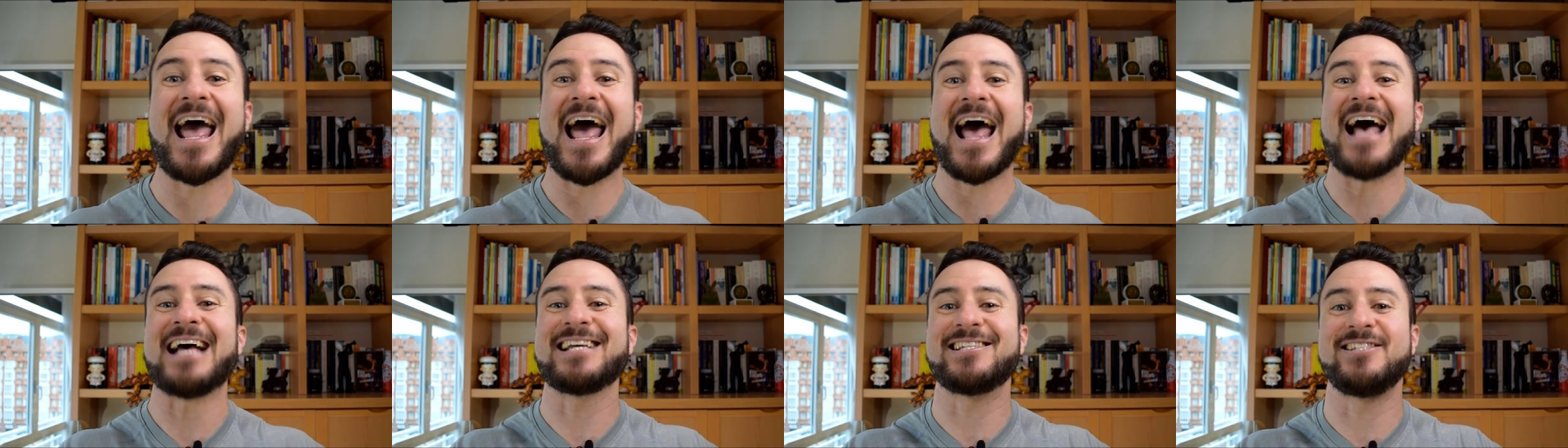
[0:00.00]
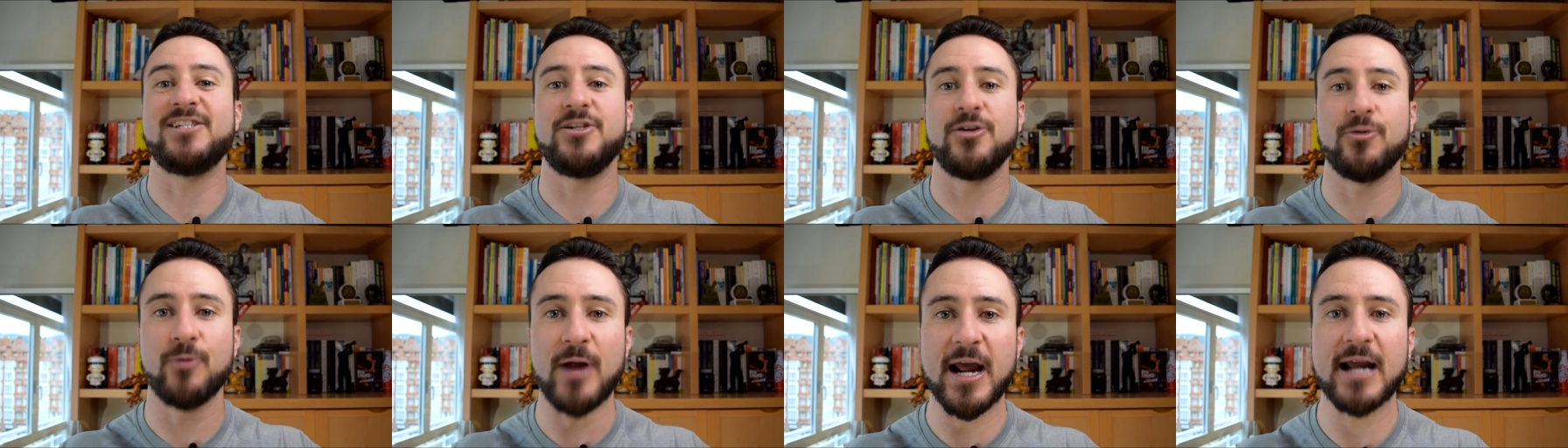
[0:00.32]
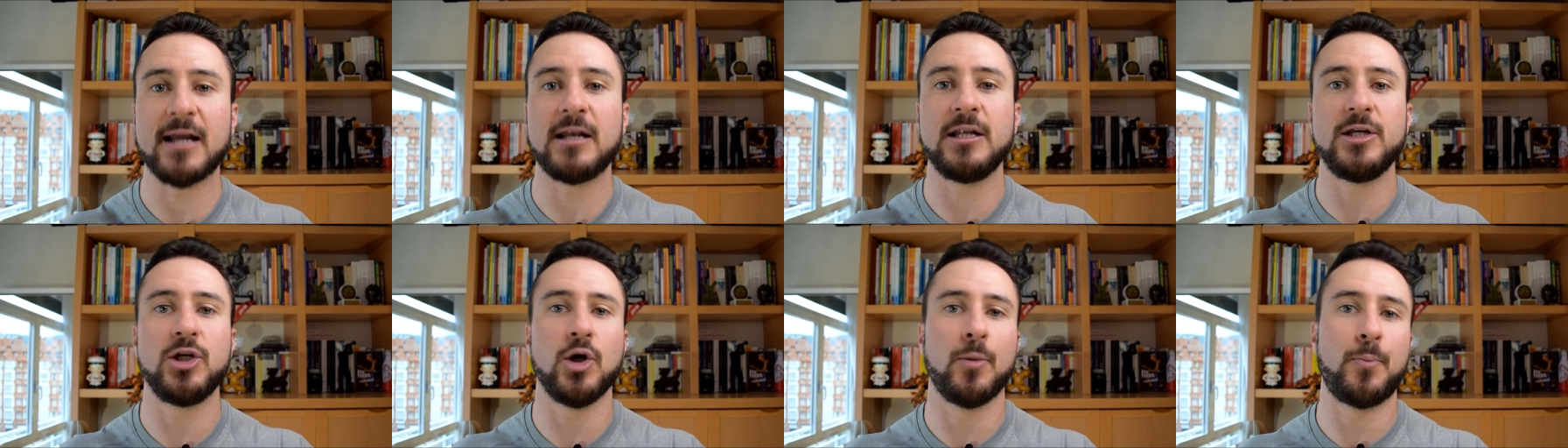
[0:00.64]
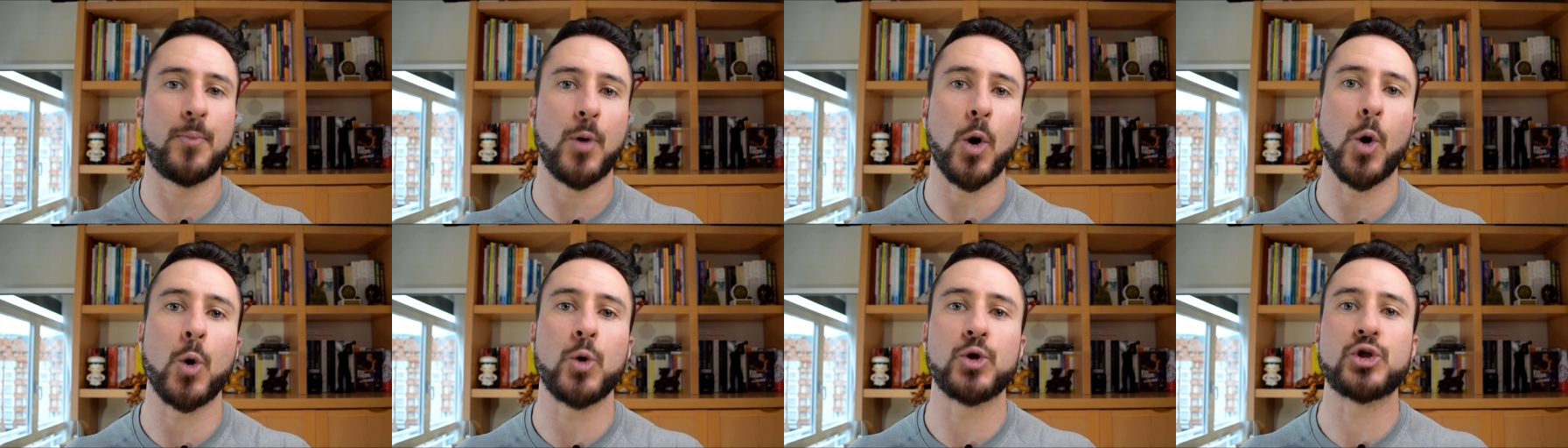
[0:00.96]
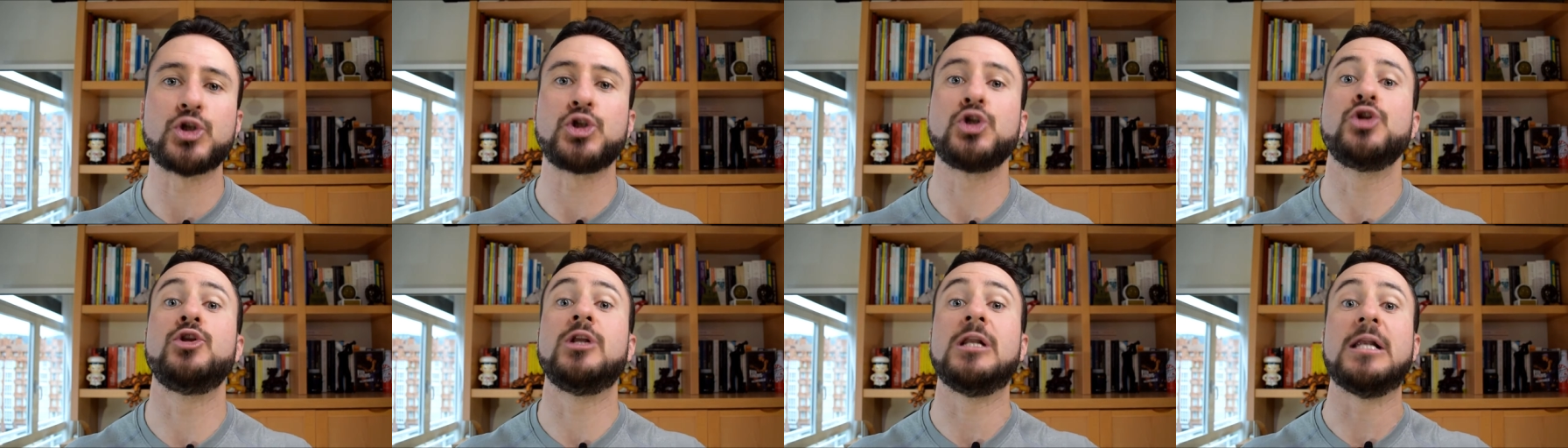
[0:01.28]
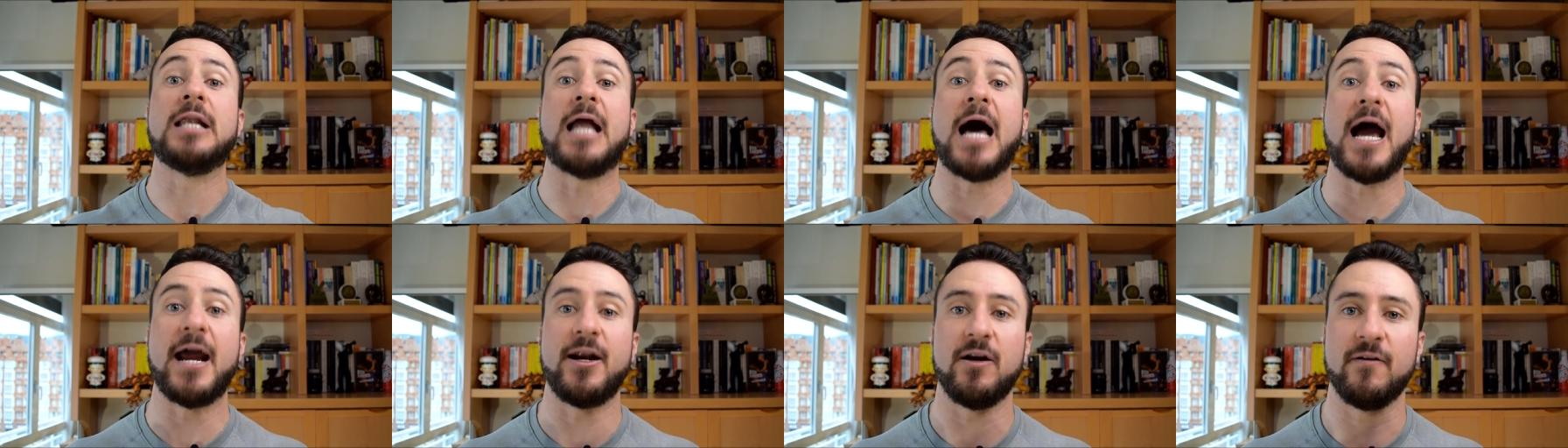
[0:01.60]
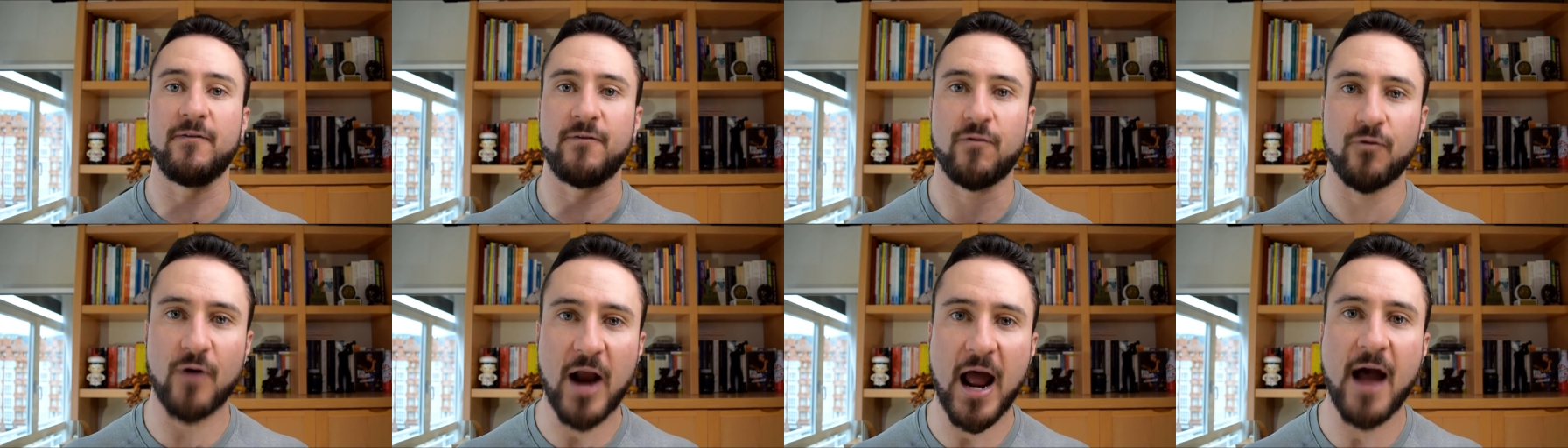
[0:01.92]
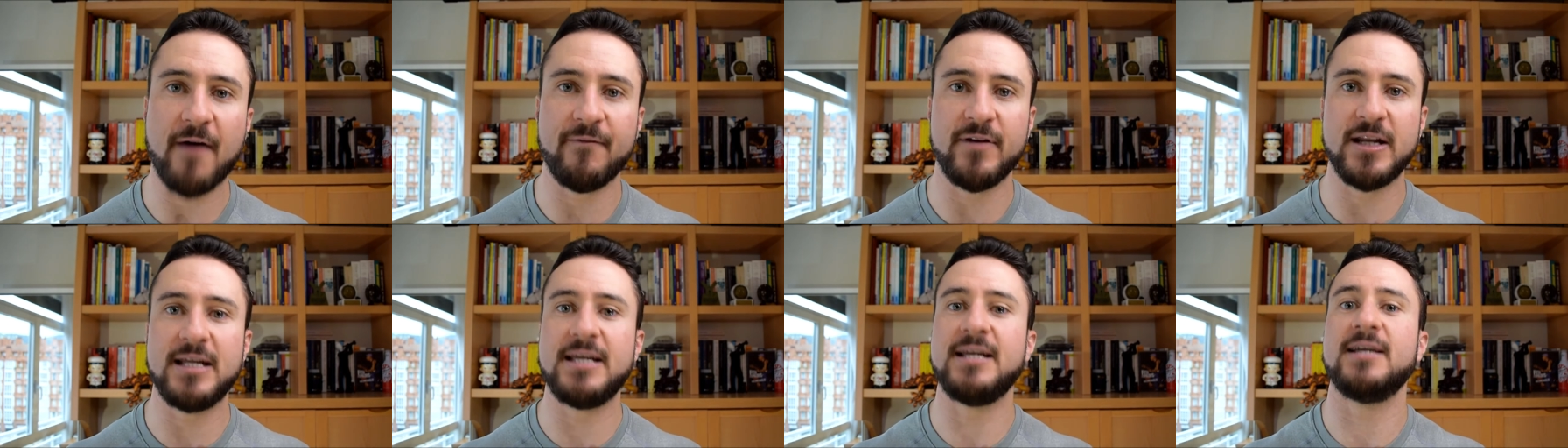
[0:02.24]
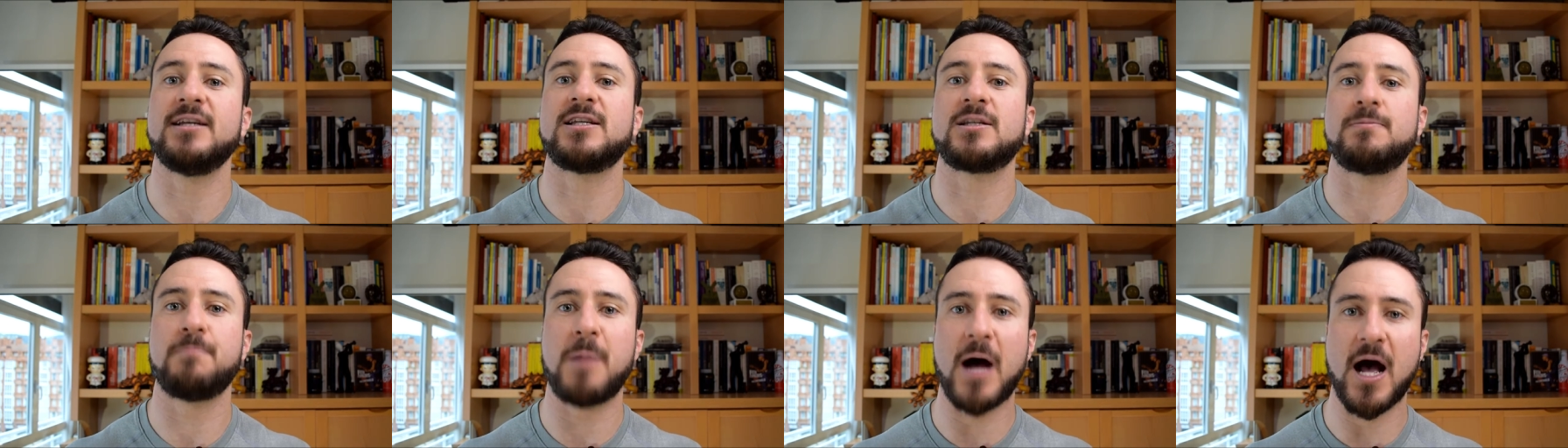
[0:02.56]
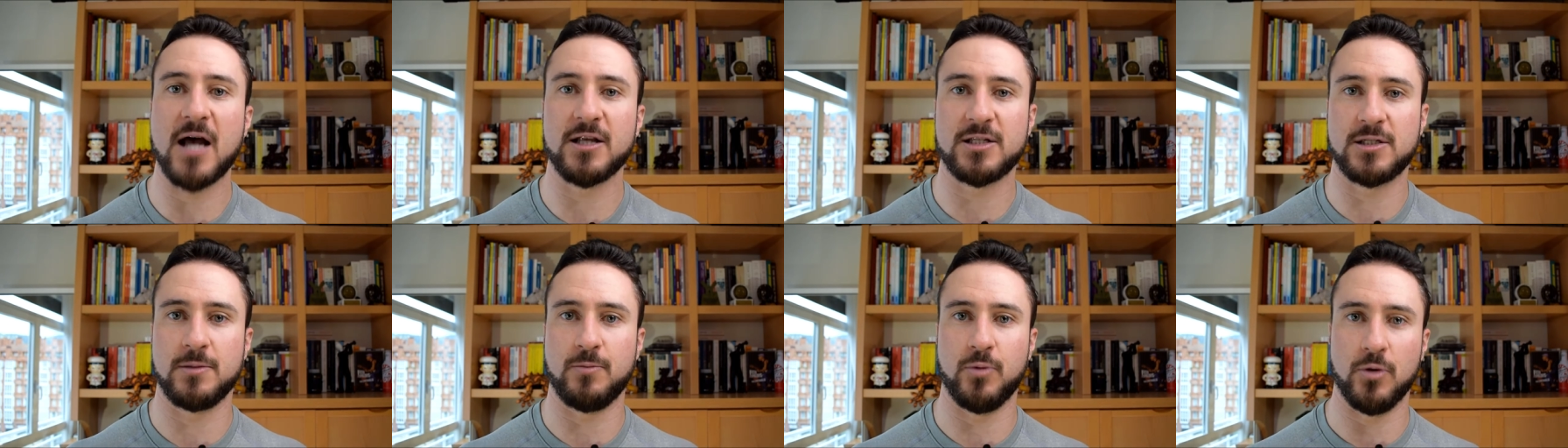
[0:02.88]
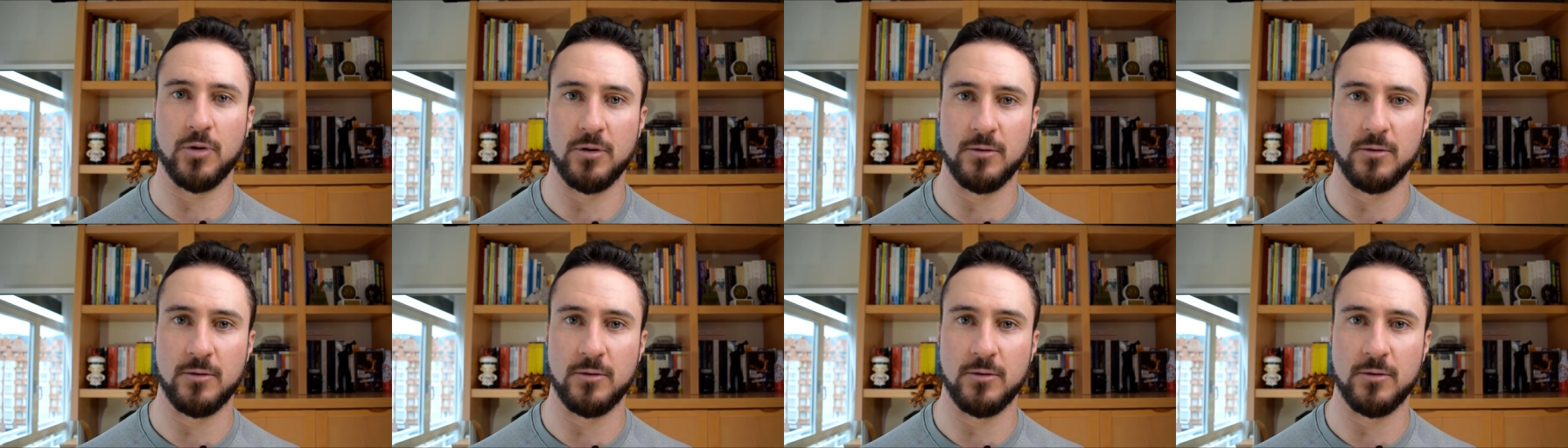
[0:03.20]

as directly opposed to the line of gravity as possible.